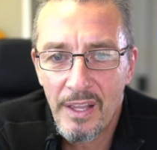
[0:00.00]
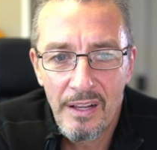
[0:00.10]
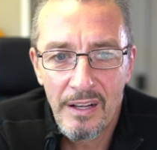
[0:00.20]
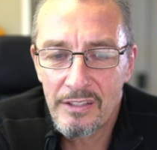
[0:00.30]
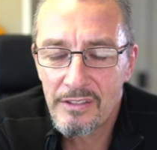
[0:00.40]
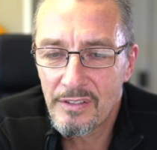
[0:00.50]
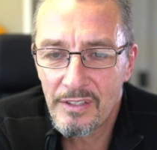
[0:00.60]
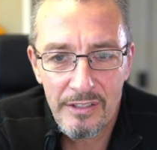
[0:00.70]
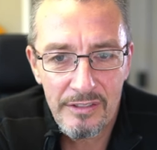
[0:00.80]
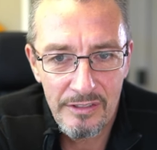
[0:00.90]

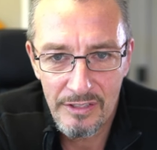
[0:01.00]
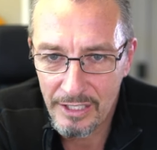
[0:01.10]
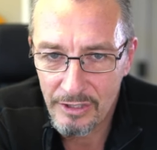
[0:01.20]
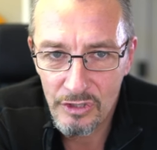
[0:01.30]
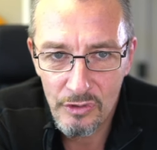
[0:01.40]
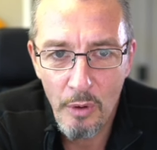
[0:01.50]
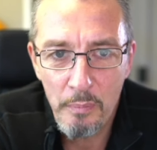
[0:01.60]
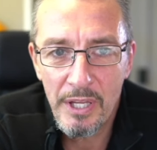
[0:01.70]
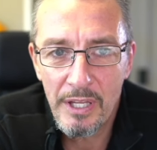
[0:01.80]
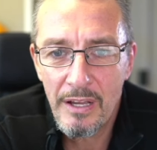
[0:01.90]
let's
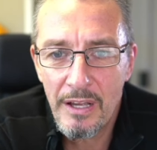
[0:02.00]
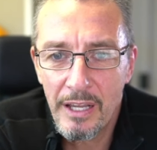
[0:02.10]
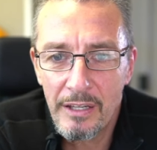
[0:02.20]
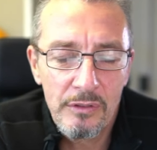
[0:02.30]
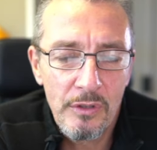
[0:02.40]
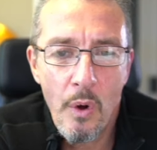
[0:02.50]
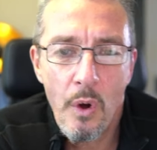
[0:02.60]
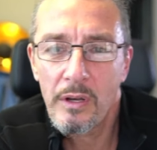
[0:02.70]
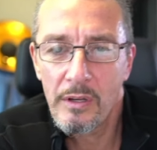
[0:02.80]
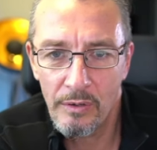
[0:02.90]
stop here and
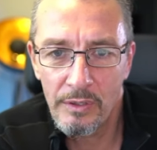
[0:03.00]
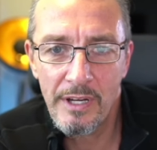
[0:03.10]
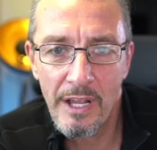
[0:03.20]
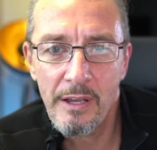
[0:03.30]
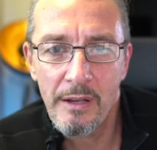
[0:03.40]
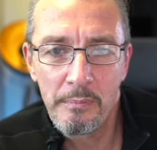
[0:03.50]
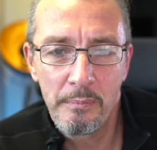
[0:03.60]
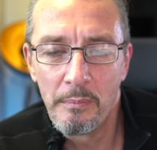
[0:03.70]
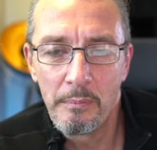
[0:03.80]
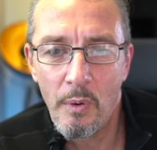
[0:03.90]
talk on another
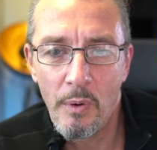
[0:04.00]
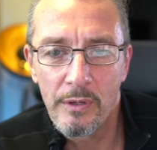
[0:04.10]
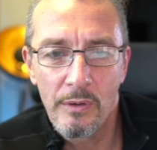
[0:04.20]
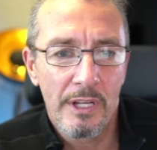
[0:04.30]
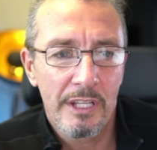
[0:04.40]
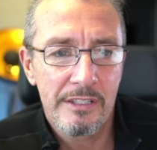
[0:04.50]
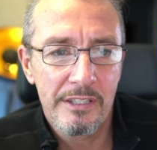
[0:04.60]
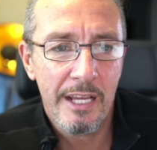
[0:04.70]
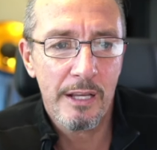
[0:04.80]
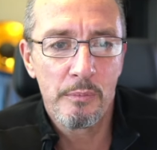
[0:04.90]
point, or let's
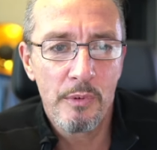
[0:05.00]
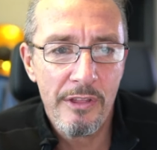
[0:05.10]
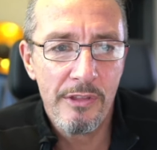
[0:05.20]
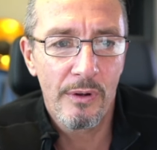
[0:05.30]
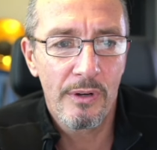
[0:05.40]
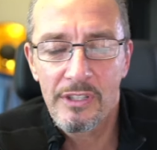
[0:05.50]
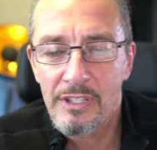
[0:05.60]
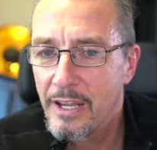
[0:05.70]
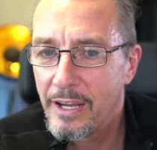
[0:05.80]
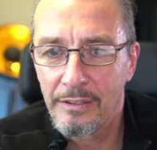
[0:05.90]
take a breath, or just
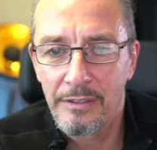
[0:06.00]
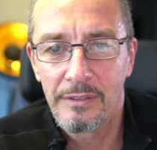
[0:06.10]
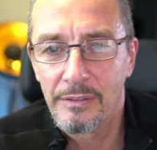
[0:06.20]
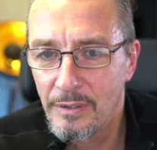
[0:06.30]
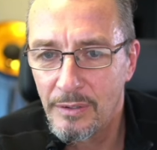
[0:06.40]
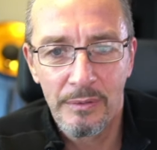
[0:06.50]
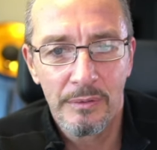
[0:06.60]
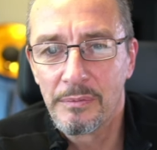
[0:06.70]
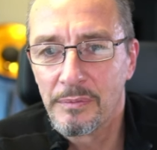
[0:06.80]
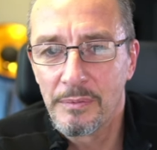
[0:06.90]
like
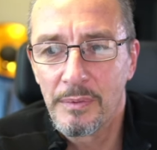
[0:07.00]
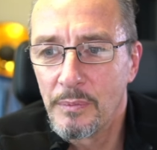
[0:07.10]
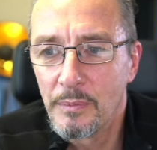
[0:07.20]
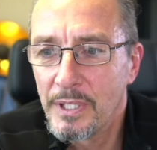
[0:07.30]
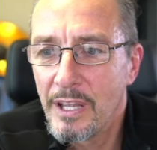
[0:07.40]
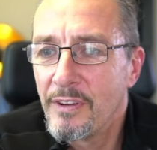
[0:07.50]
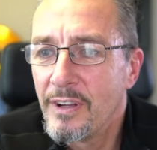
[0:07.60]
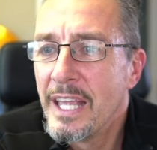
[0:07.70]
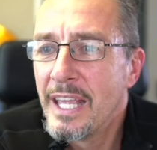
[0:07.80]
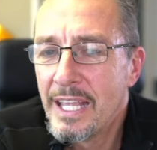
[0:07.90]
whatever.
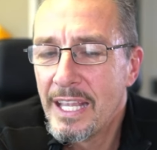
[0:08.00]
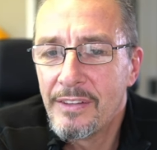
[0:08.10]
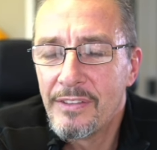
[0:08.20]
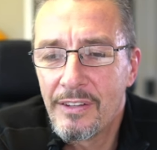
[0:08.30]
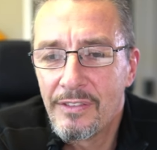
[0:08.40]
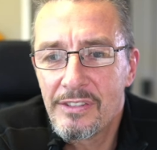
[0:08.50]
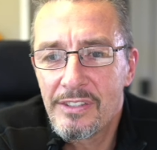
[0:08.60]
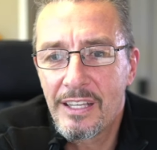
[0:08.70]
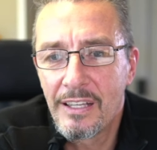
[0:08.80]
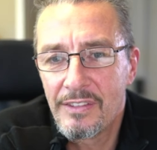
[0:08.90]
In
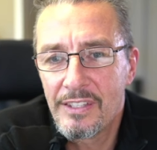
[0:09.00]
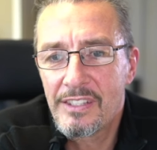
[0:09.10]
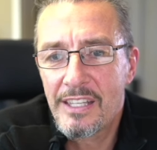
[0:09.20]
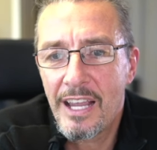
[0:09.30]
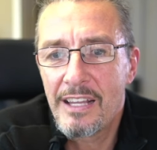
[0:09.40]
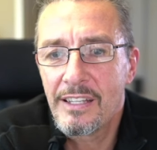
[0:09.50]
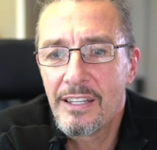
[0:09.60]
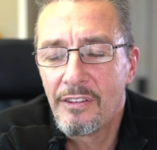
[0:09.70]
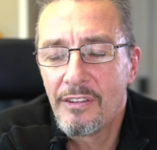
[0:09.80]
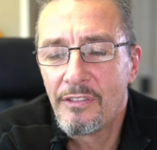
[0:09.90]
this case,
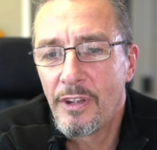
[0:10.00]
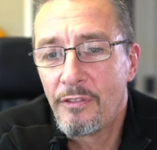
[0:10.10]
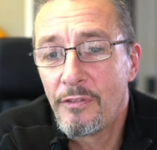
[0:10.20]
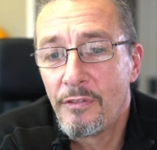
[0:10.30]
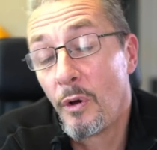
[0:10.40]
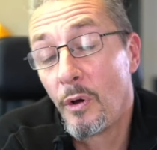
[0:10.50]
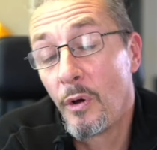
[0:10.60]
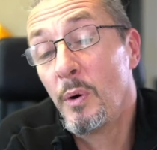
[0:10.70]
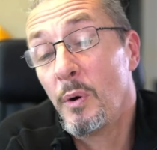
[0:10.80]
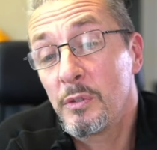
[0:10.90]
if both